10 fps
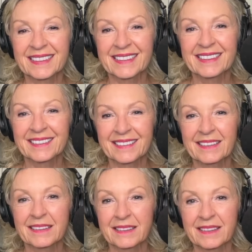
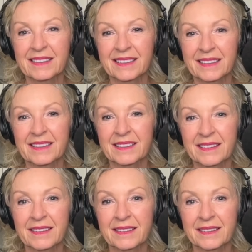
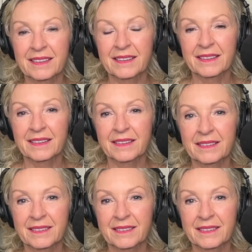No words are spoken by the person on screen.